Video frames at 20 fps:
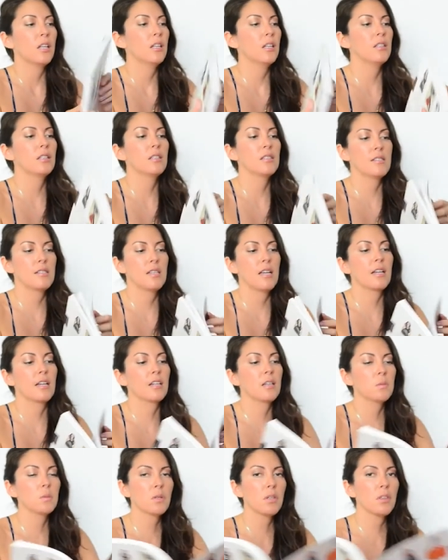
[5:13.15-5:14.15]
And this, it
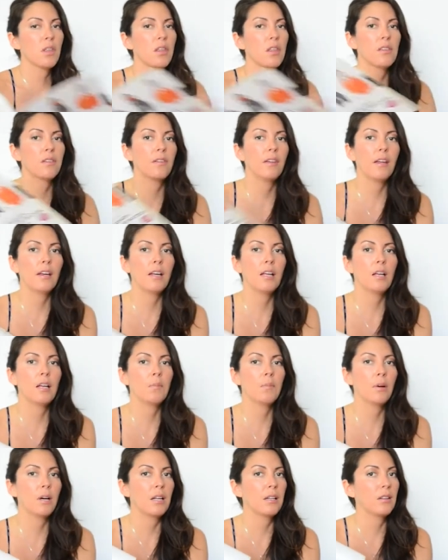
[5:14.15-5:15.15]
comes with a
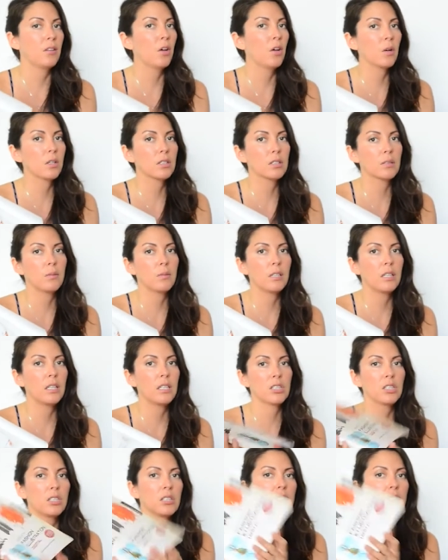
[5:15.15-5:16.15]
CD, but no
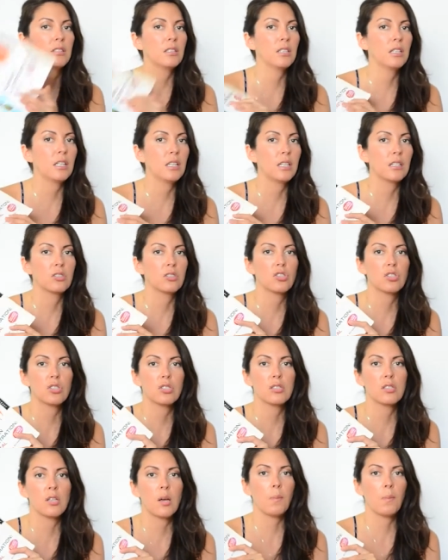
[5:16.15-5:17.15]
explanation of CD. It's
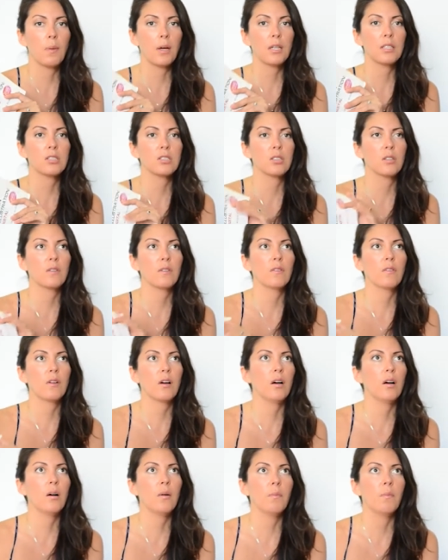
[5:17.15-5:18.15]
just a bunch of
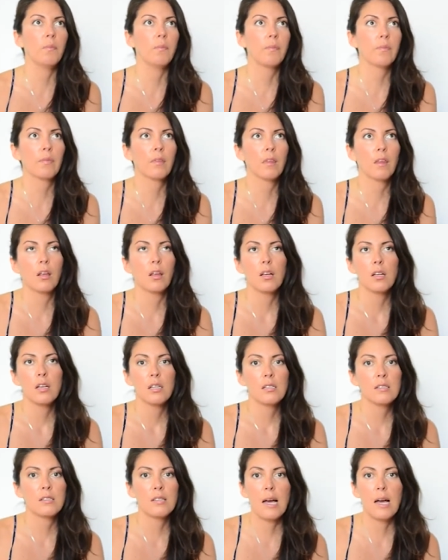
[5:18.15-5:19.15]
um,
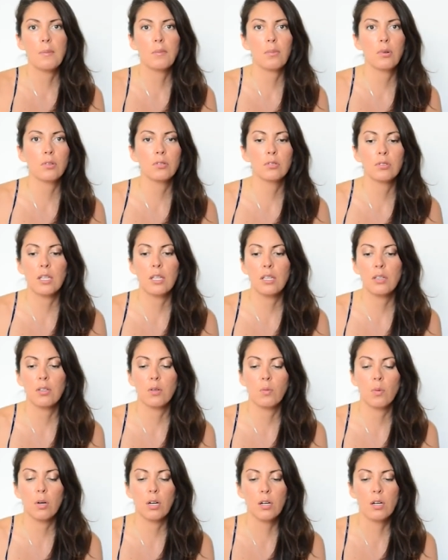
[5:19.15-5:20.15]
samples that you
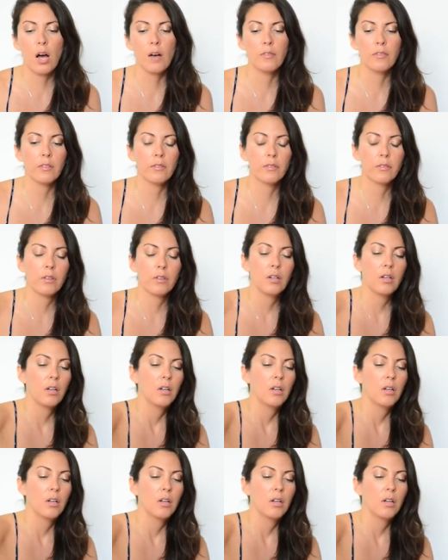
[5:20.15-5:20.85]
can work off of.